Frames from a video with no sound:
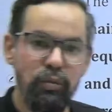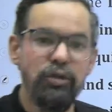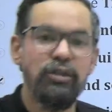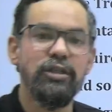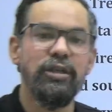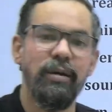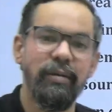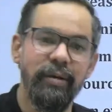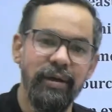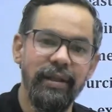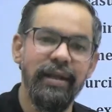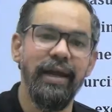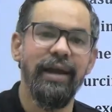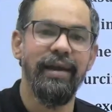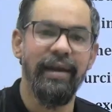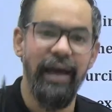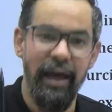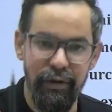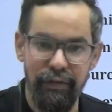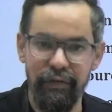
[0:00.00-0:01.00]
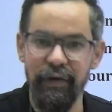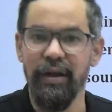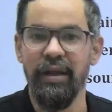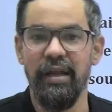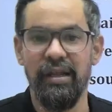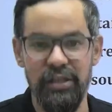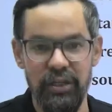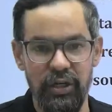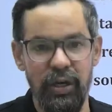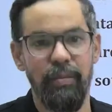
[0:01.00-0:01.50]
cover the entire
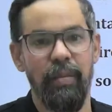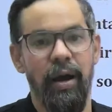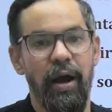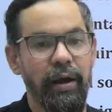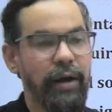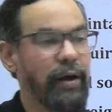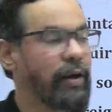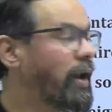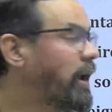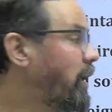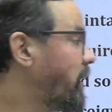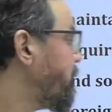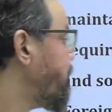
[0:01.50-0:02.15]
financial market, right?